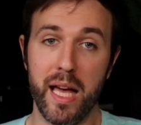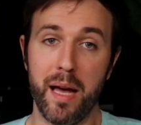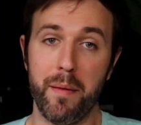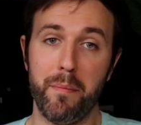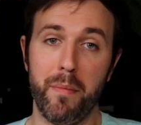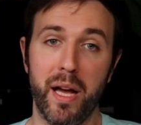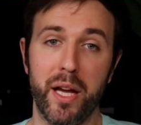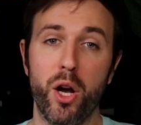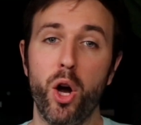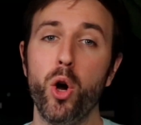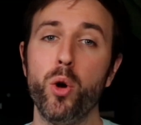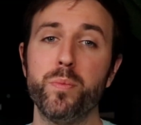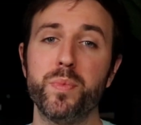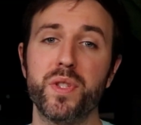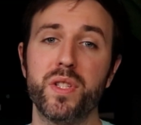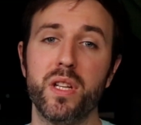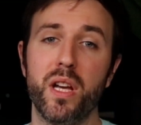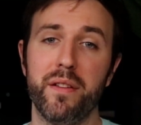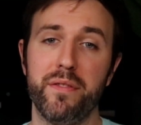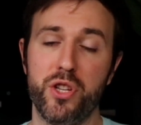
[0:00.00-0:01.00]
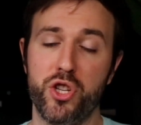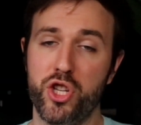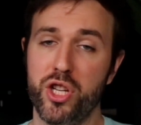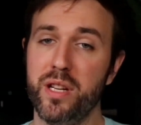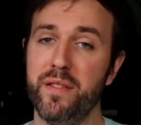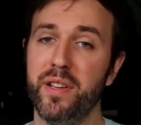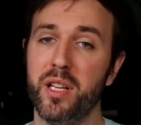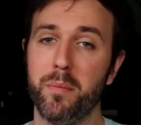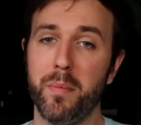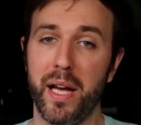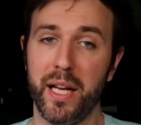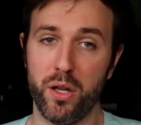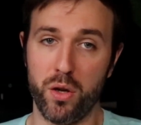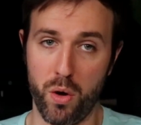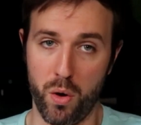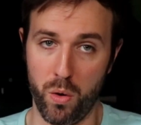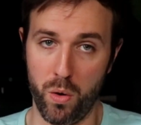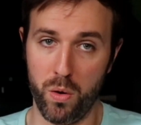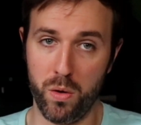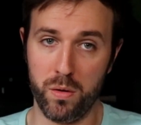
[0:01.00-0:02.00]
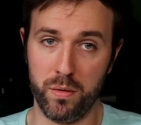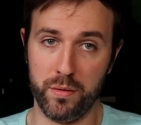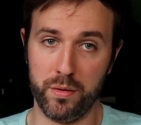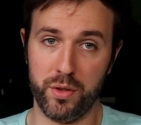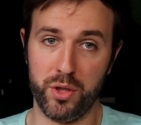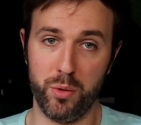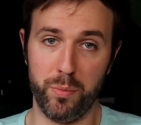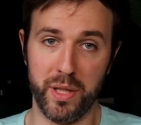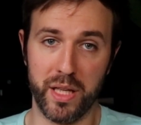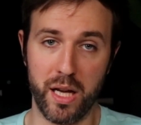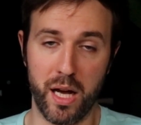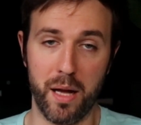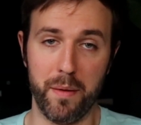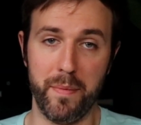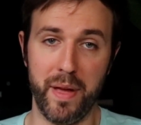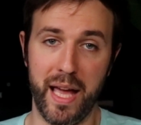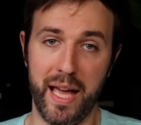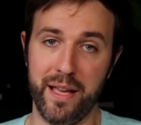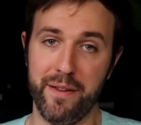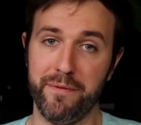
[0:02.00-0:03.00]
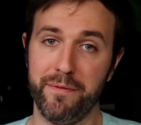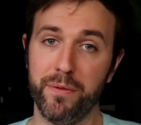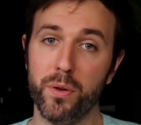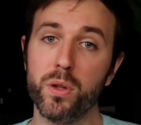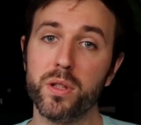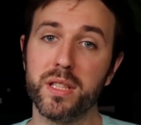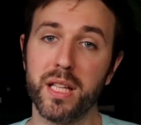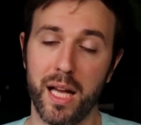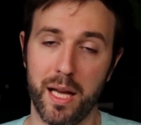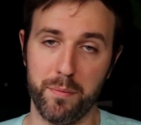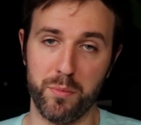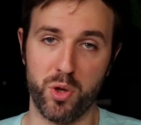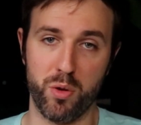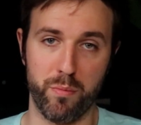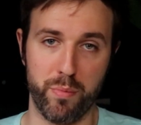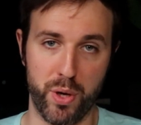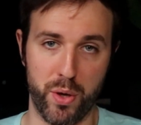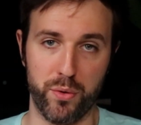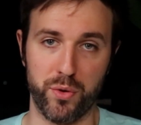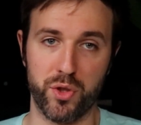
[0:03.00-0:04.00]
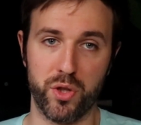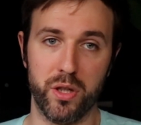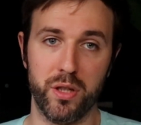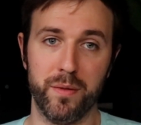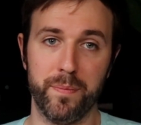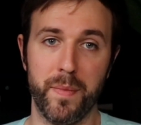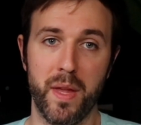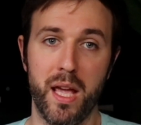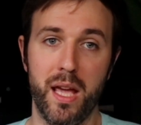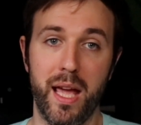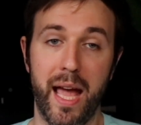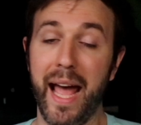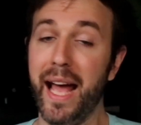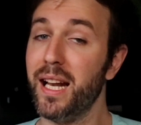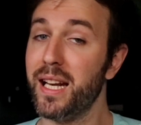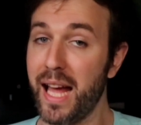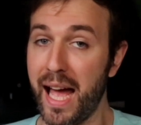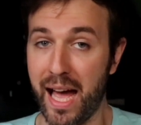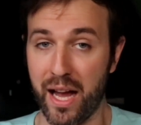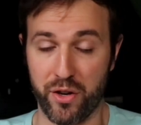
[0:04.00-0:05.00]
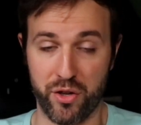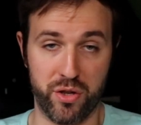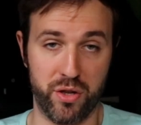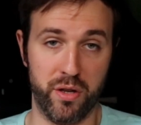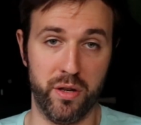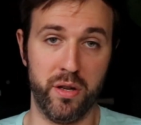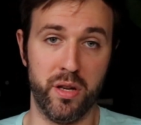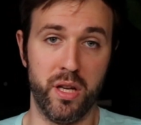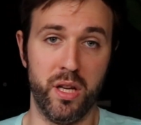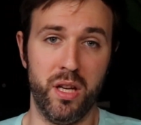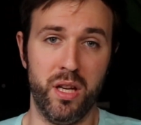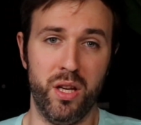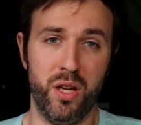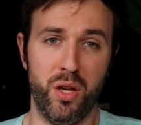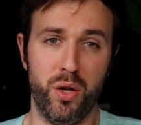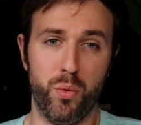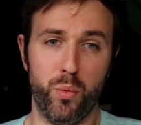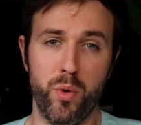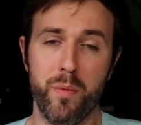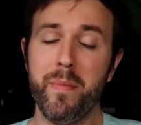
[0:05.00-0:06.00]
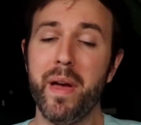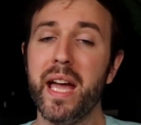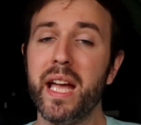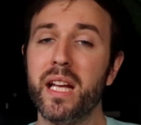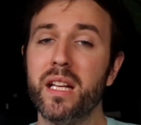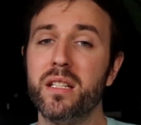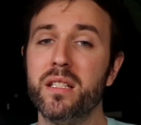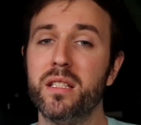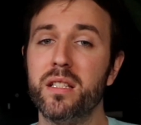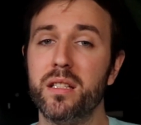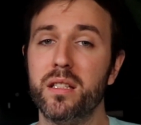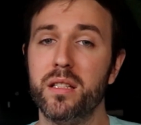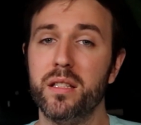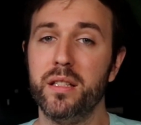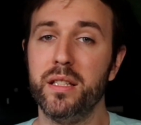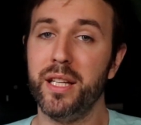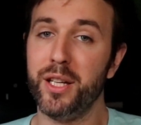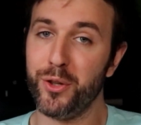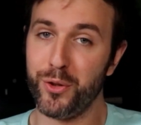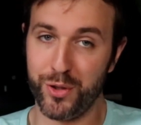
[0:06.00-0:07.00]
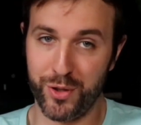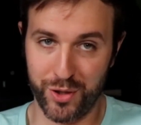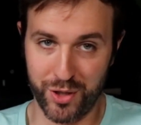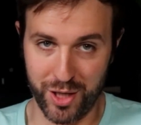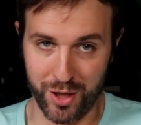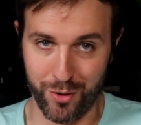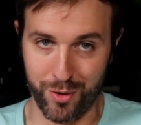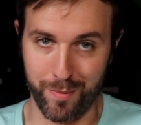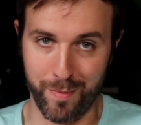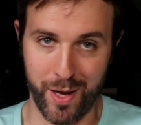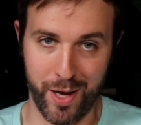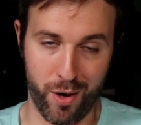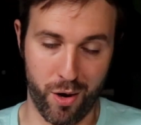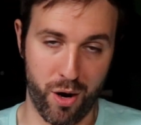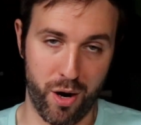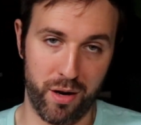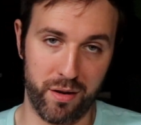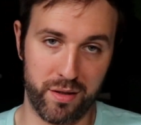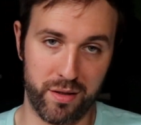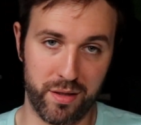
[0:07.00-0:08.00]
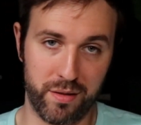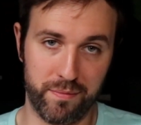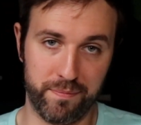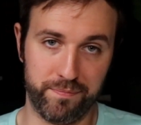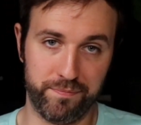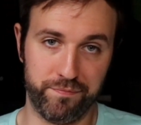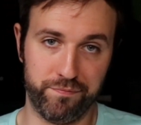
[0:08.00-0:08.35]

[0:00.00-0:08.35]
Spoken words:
yet my hopes of achieving my goal to become a full-time composer and actor remained near and dear to my heart.